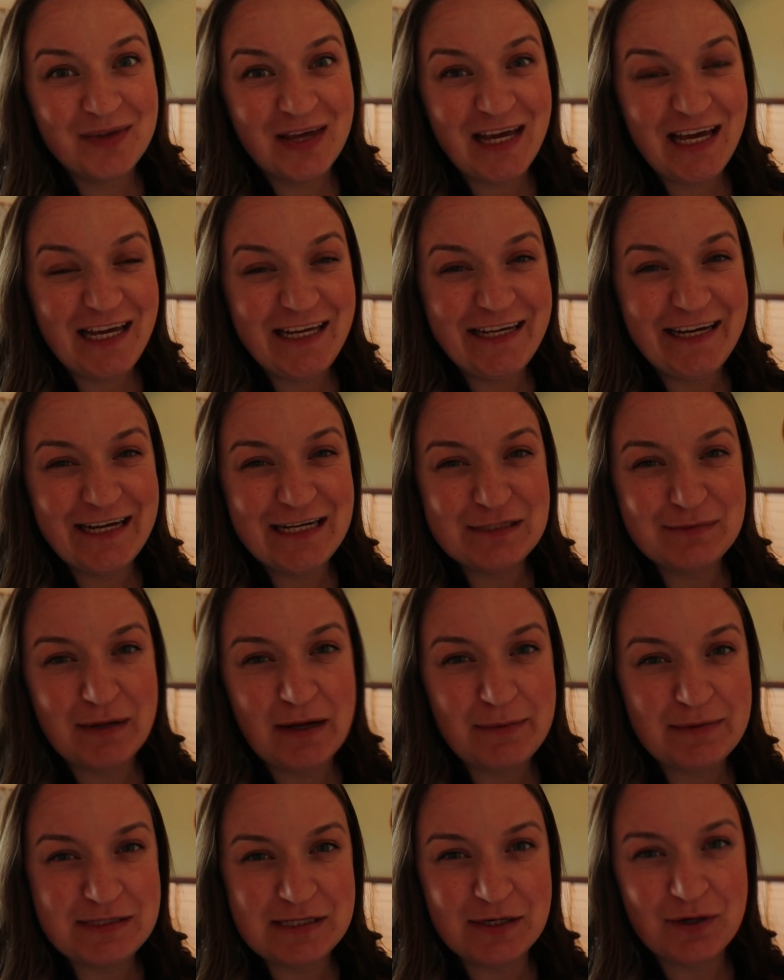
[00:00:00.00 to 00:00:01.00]
Hey guys, my
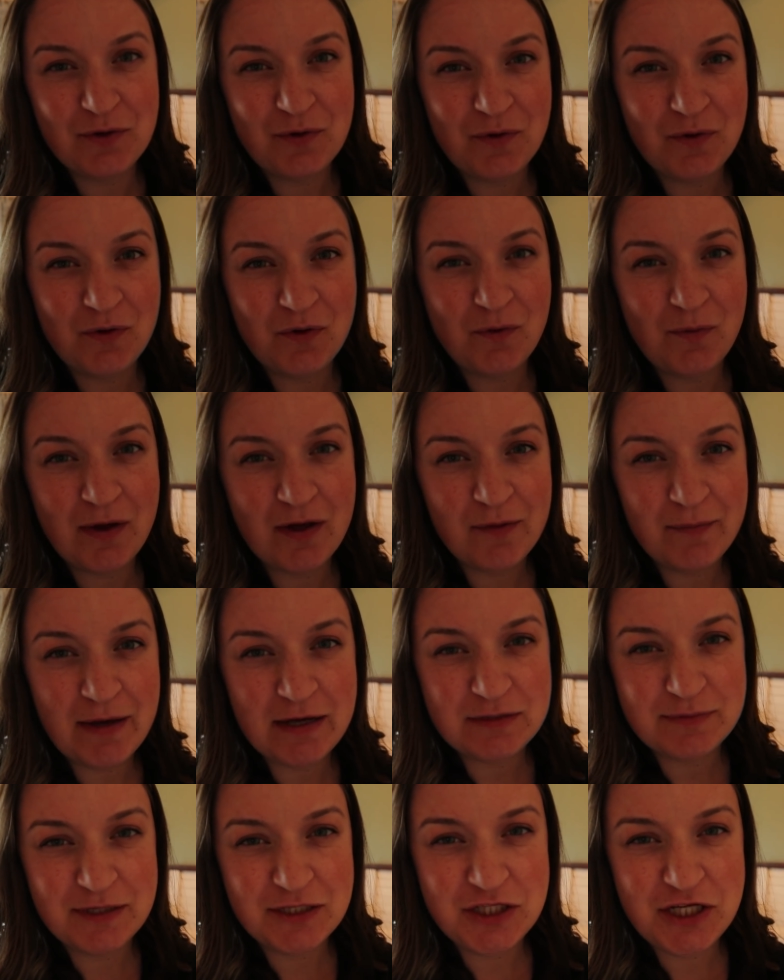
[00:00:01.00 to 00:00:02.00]
name is Nicole. Welcome back
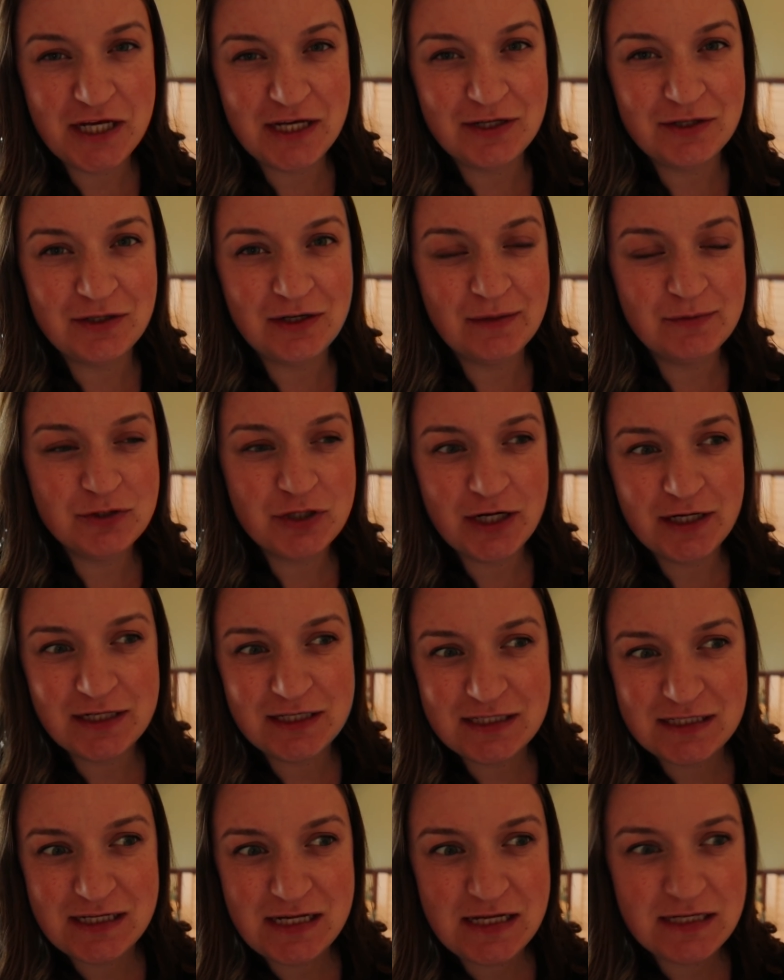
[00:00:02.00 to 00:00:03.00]
to my channel. I'm trying to
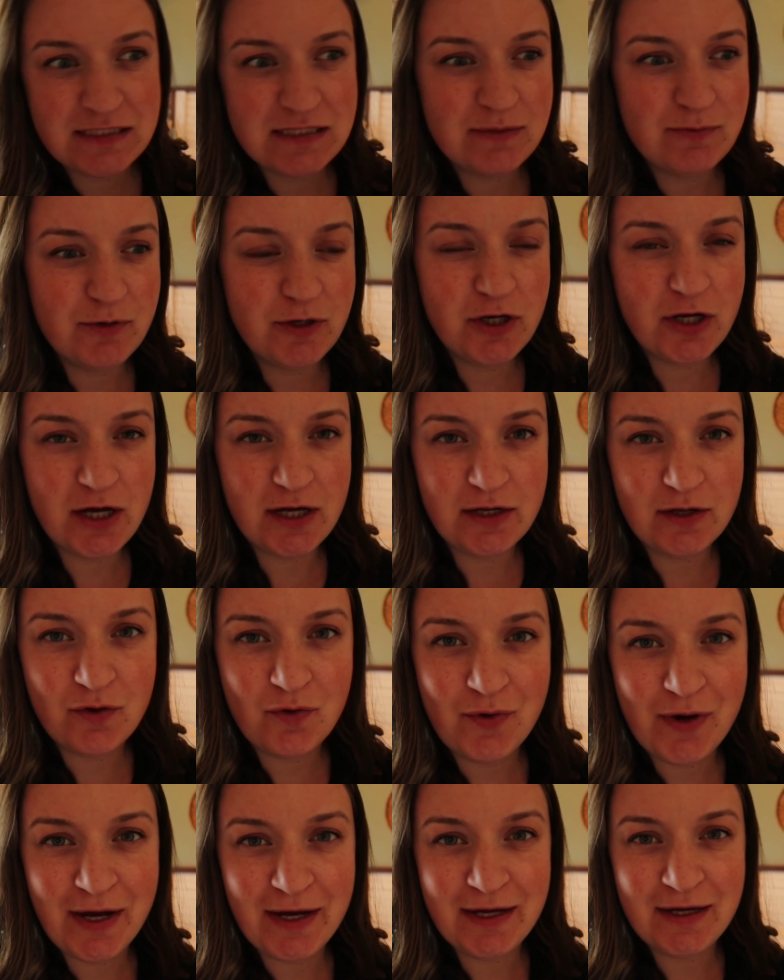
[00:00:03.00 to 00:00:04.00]
sneak somewhere kind of
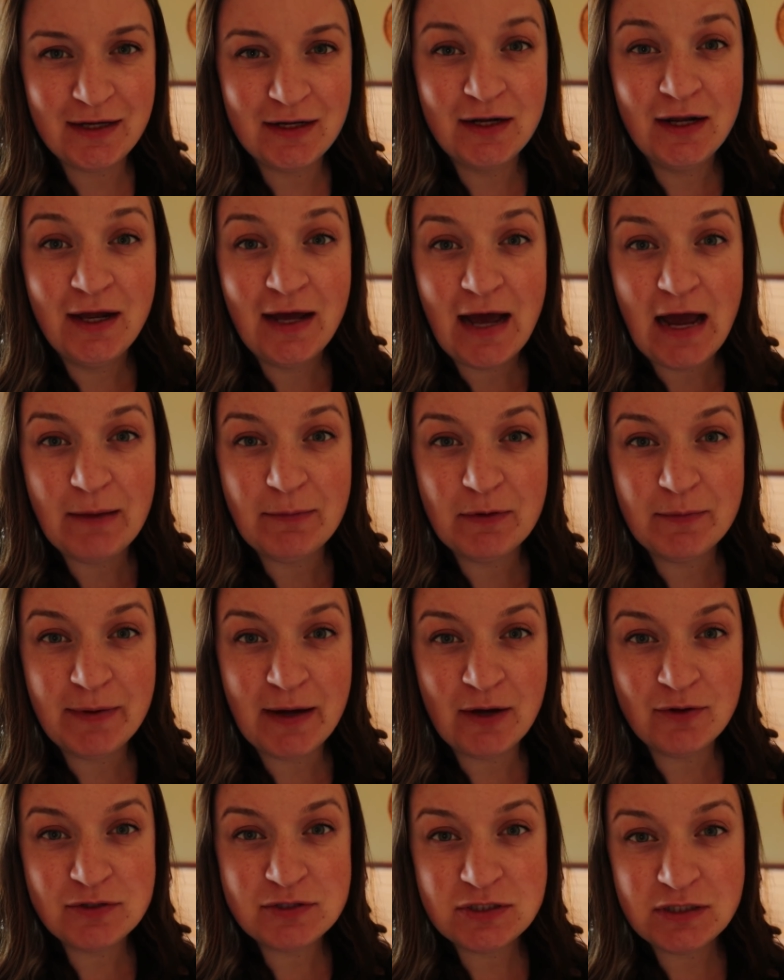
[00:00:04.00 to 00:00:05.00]
quiet. I'm
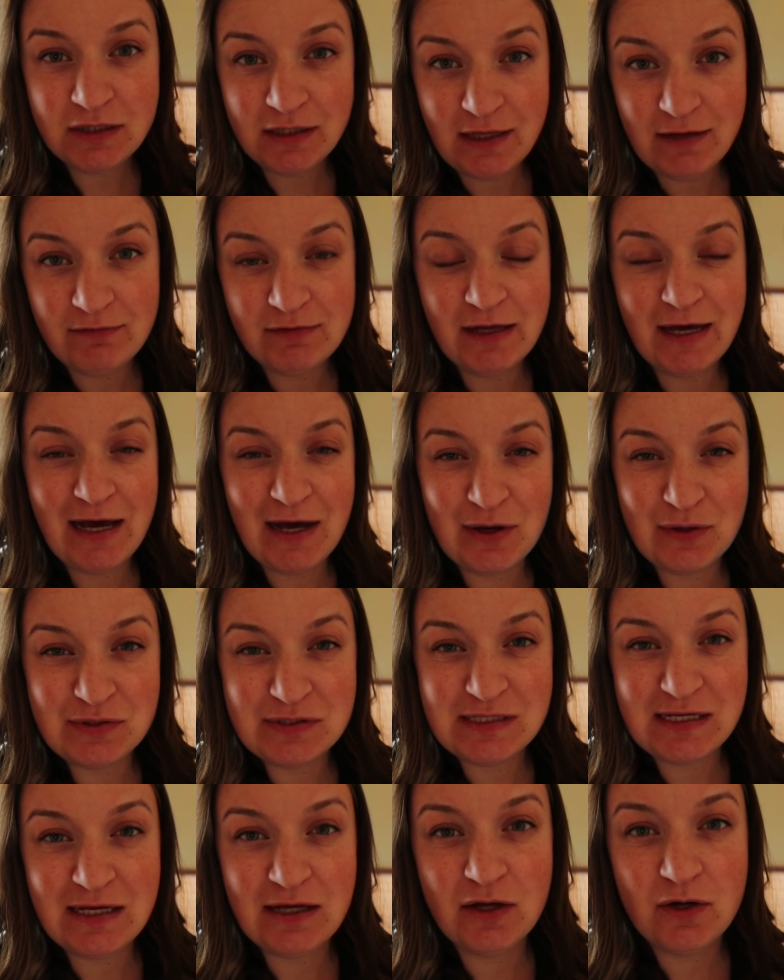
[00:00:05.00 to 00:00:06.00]
about to leave the house
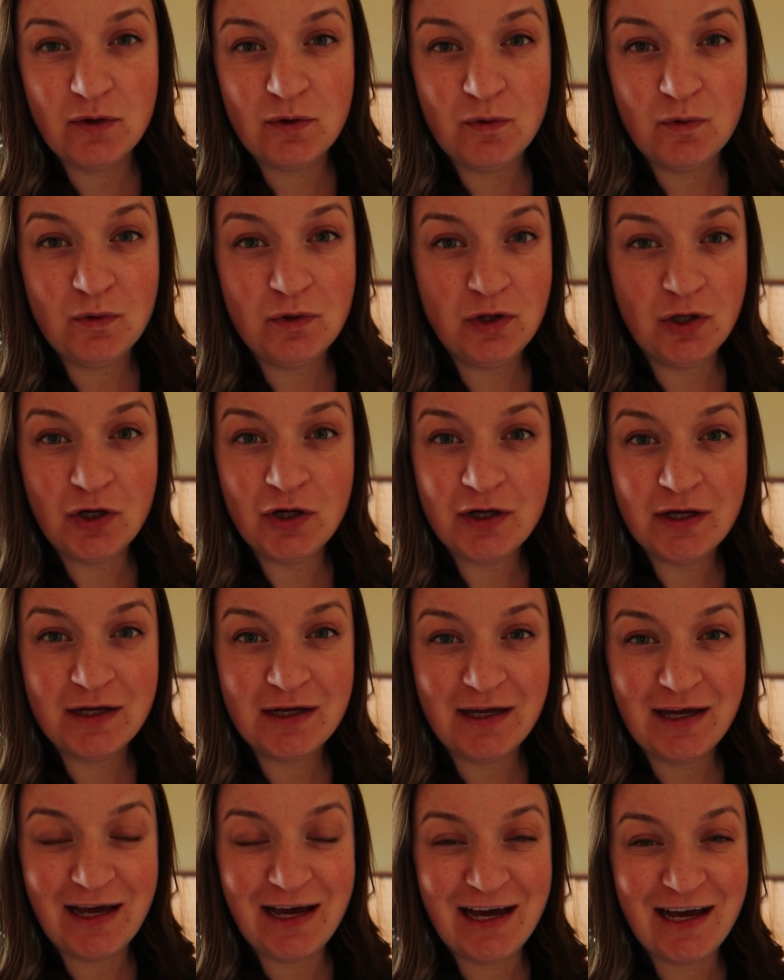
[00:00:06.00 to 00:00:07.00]
and go look
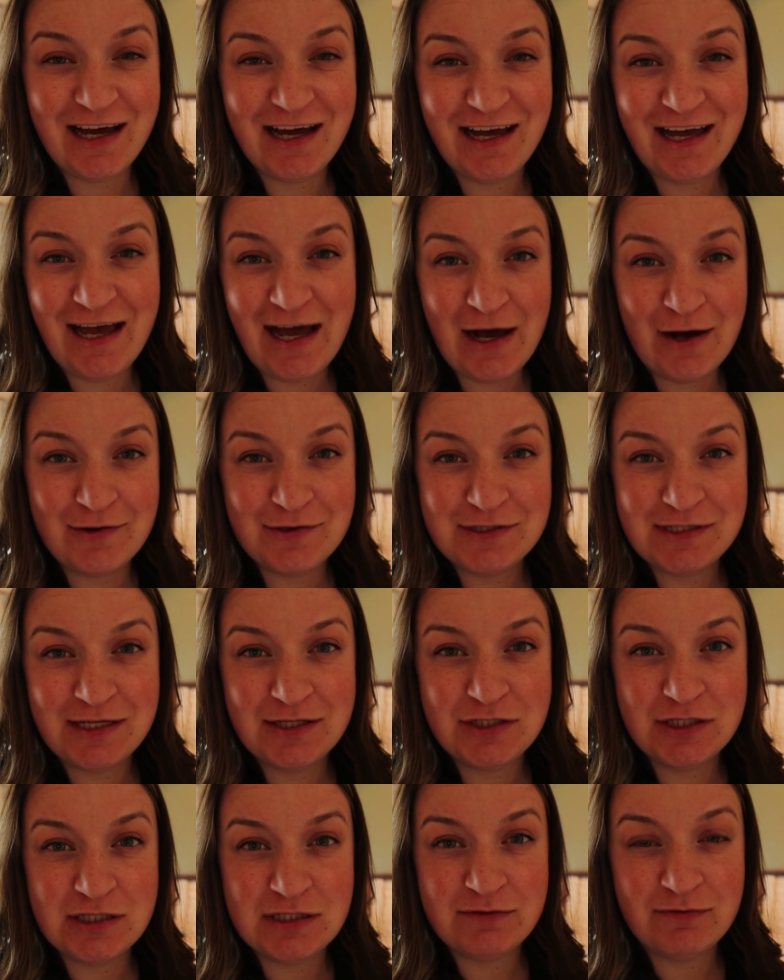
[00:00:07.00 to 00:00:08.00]
at a house that
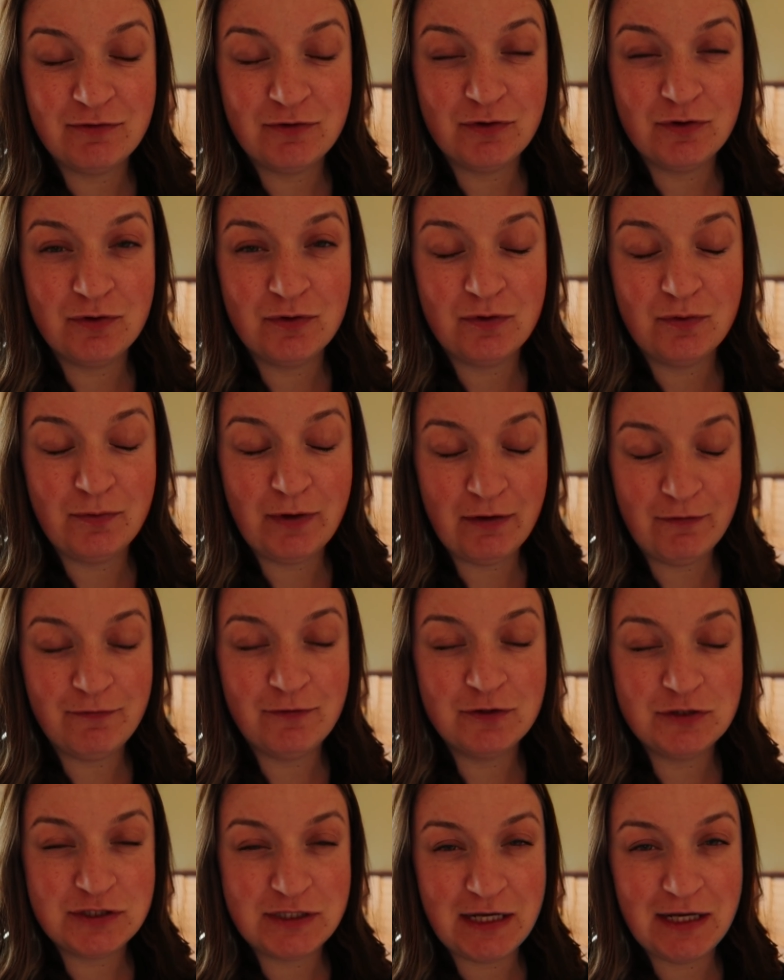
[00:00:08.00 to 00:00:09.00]
just went
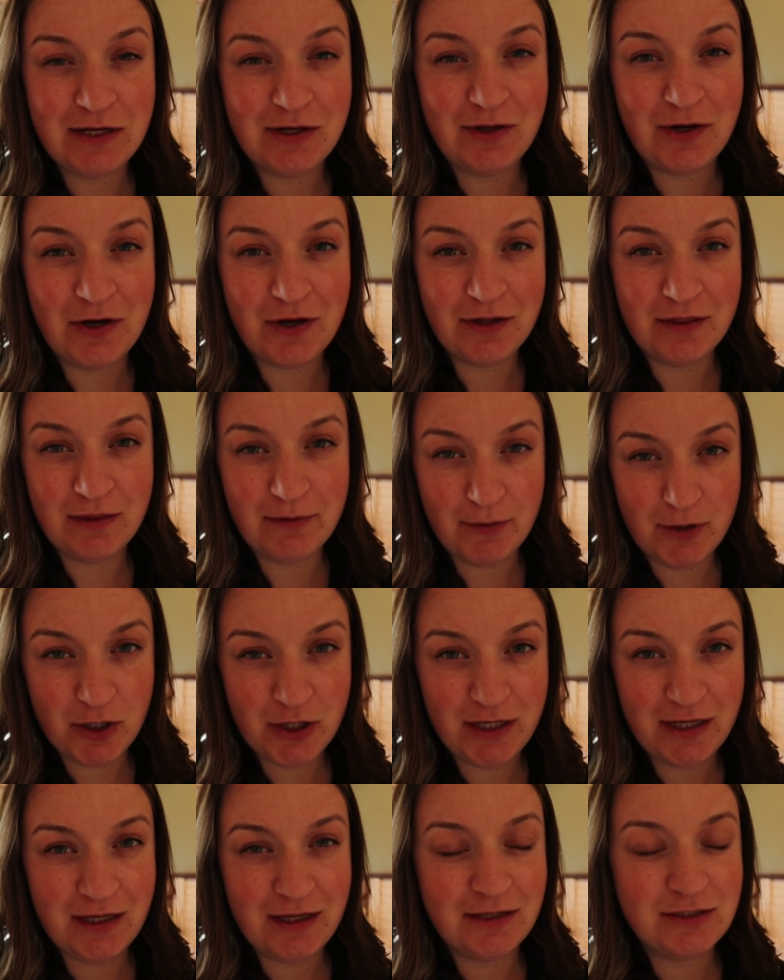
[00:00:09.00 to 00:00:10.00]
for sale on the
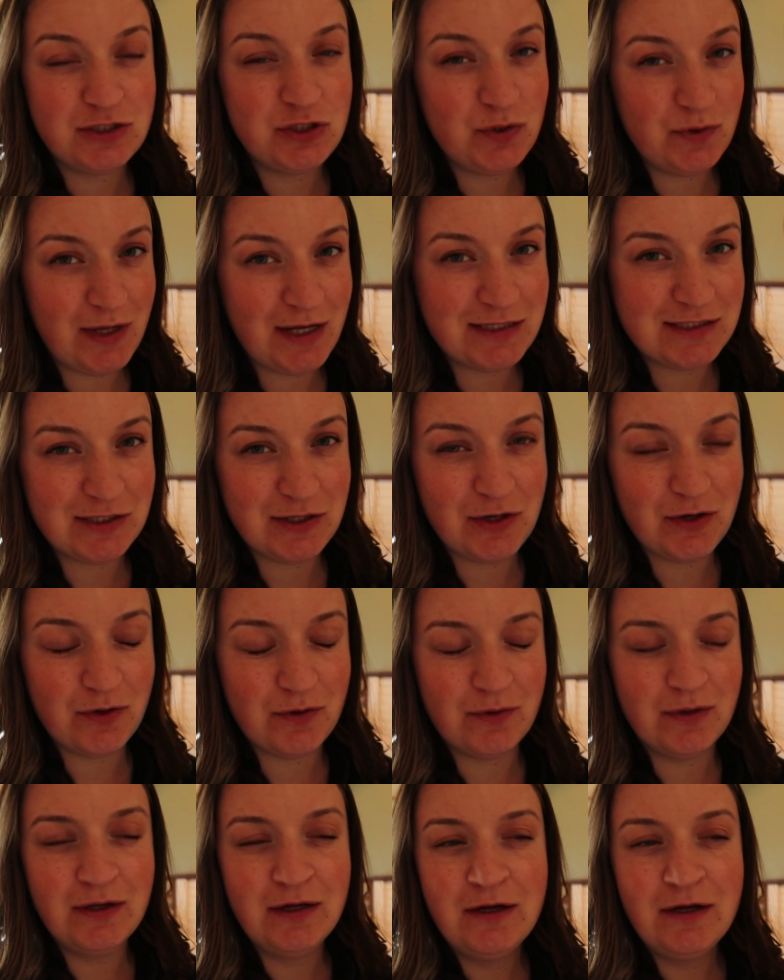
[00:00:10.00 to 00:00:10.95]
market 2 days ago.